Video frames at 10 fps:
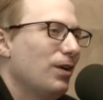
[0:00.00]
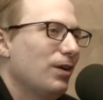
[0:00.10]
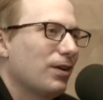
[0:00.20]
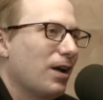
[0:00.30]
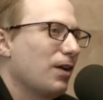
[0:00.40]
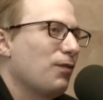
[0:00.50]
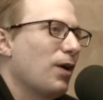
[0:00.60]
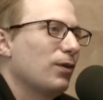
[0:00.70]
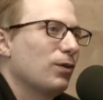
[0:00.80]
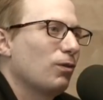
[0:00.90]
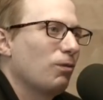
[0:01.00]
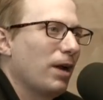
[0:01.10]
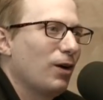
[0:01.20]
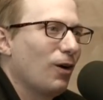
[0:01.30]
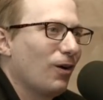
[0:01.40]
kind of under the
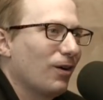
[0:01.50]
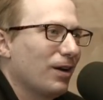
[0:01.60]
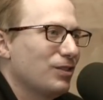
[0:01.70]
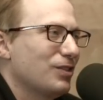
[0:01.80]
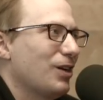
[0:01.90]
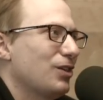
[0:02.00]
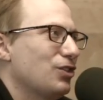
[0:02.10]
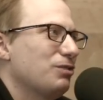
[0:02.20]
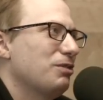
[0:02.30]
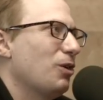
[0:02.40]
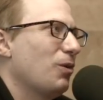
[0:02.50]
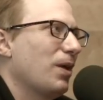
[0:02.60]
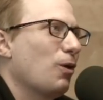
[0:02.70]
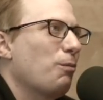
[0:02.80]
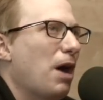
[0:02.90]
radar and such, you know,
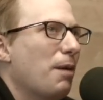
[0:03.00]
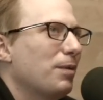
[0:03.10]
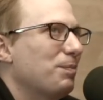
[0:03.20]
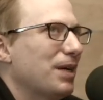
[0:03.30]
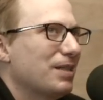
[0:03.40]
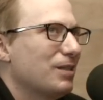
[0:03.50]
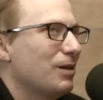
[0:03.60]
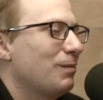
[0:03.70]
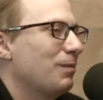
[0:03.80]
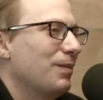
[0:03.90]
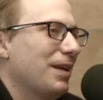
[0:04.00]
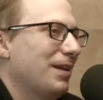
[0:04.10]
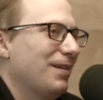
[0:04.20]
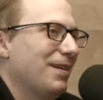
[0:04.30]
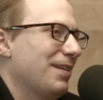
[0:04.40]
like Obama picked him
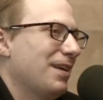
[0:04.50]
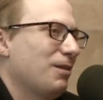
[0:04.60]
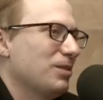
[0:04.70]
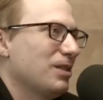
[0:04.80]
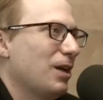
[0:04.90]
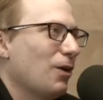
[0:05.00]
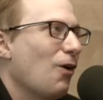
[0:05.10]
and then it was like,